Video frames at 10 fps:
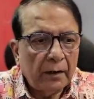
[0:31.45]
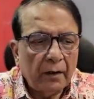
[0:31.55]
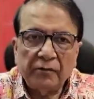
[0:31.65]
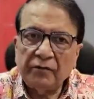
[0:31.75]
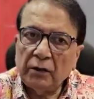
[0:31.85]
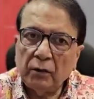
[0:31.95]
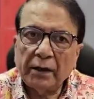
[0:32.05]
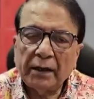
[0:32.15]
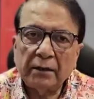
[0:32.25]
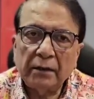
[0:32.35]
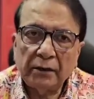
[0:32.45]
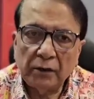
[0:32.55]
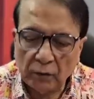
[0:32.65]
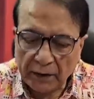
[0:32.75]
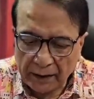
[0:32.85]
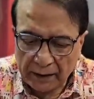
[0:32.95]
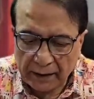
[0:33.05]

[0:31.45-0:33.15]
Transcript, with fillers: Now, if we look at the Ukraine